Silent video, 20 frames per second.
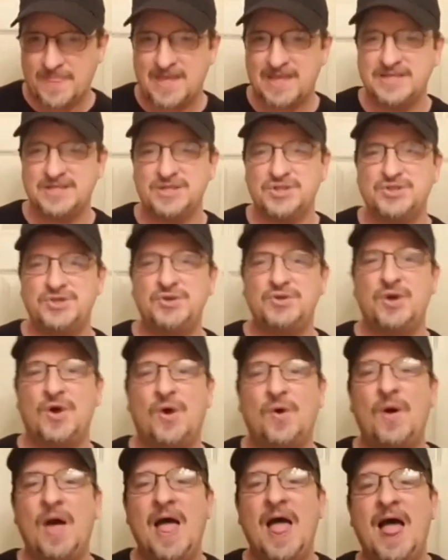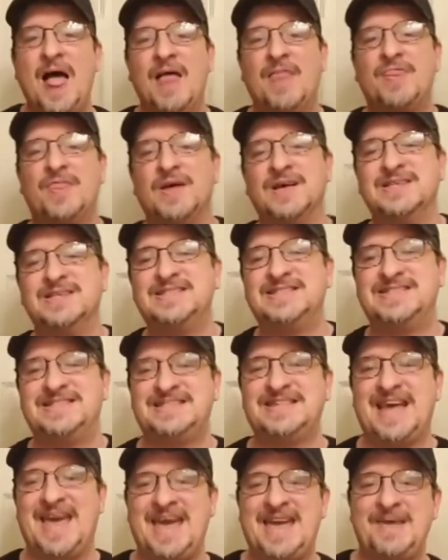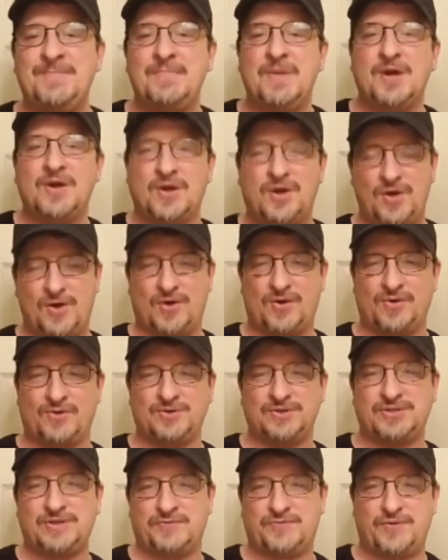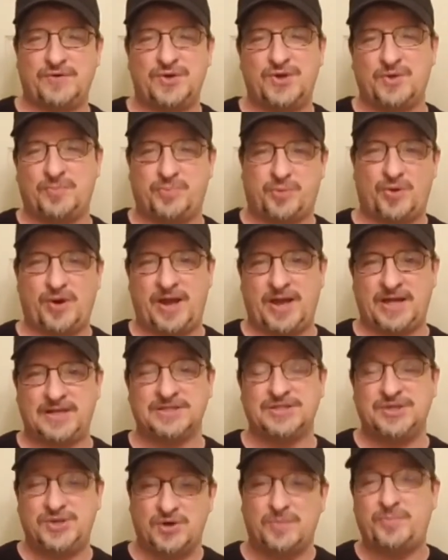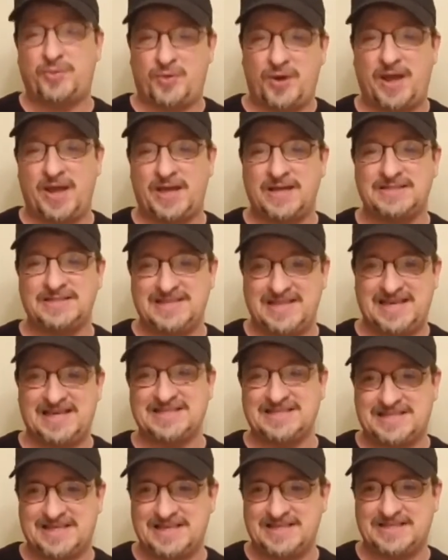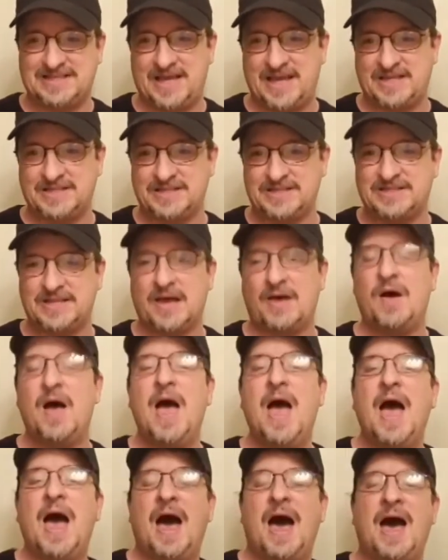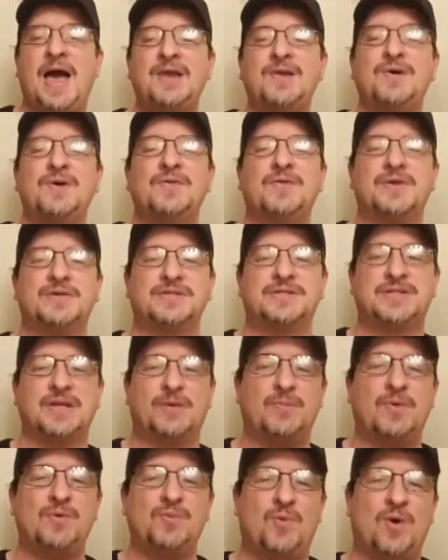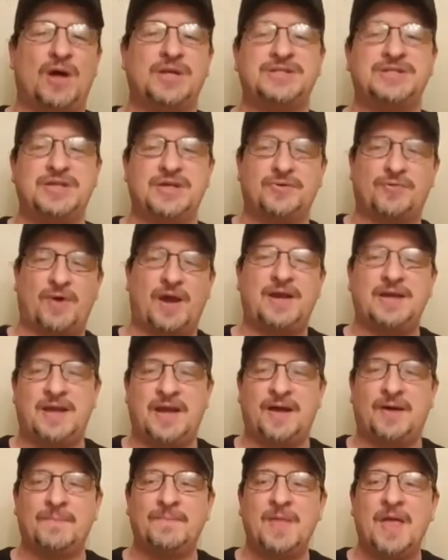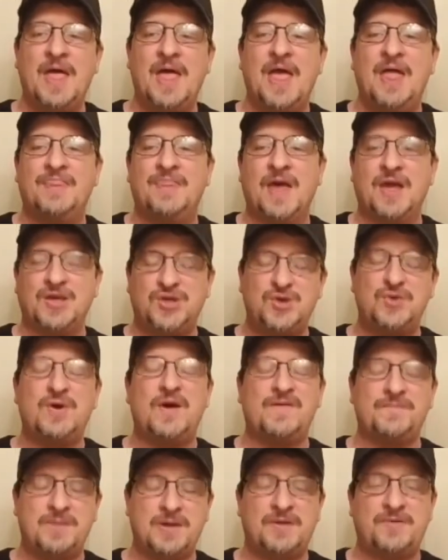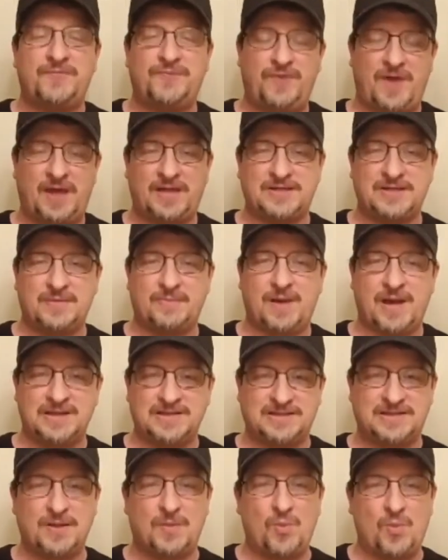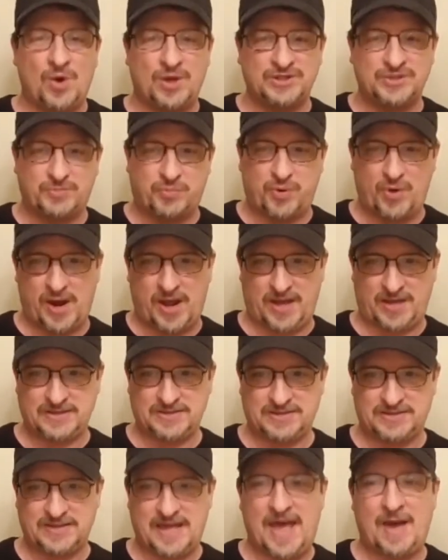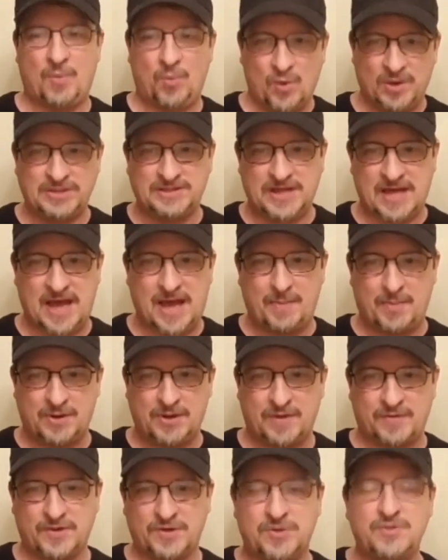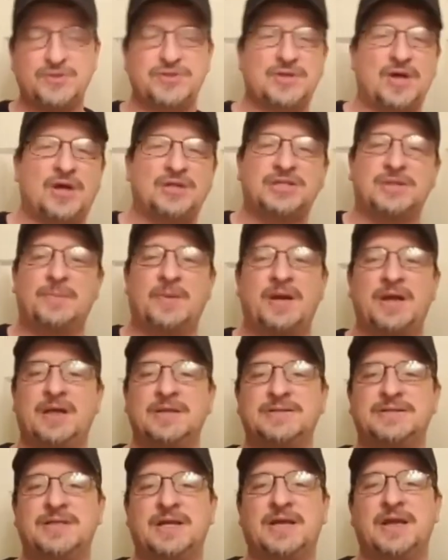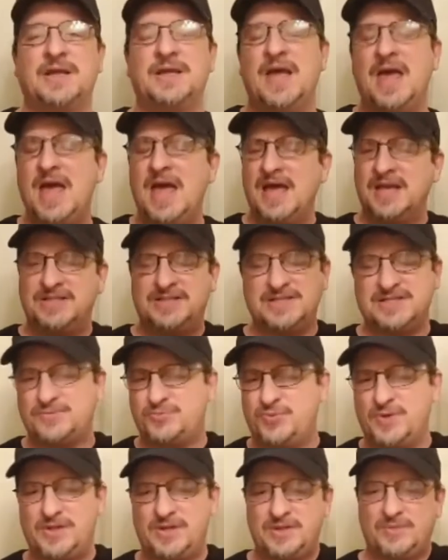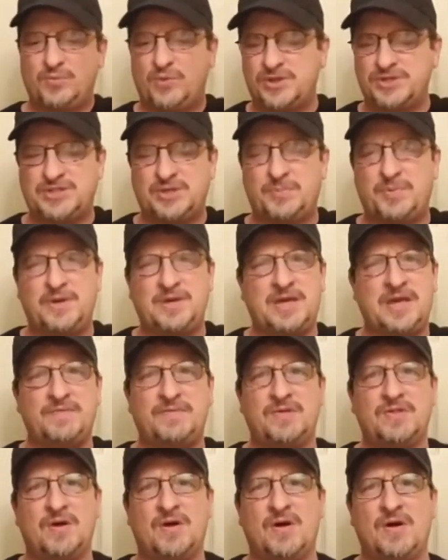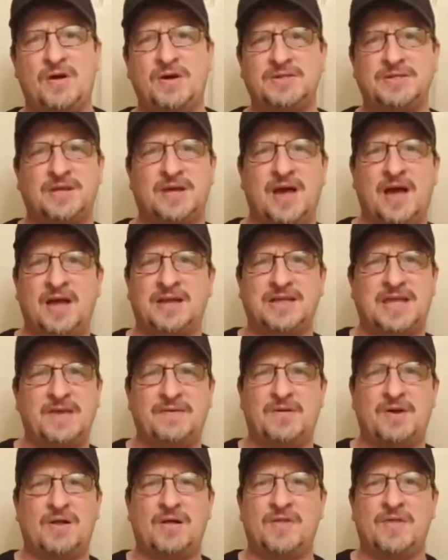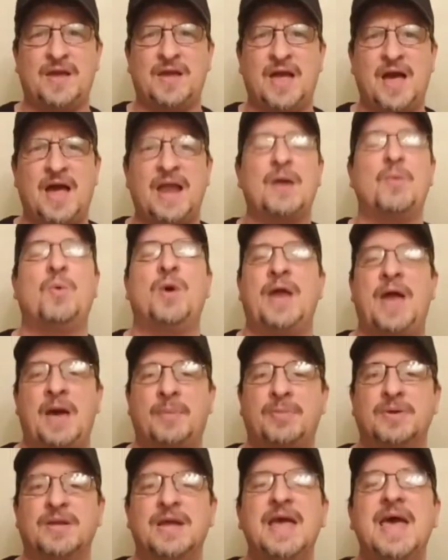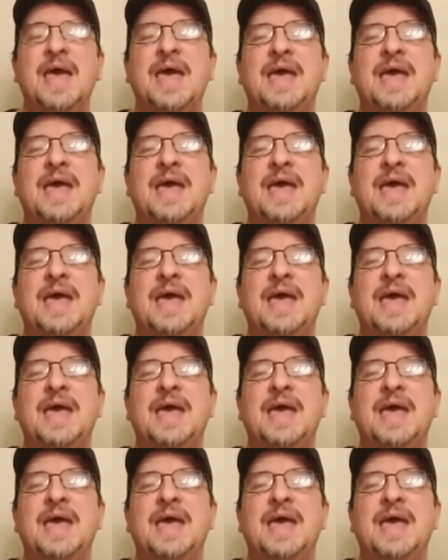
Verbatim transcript: Did you know the same goes for your praise? Your praise is contagious. Now, I know there's someone watching right now that you have been affected by someone's praise at one time or another. You saw somebody else singing just really worshiping, giving their heart to God, giving all they got. And what happened?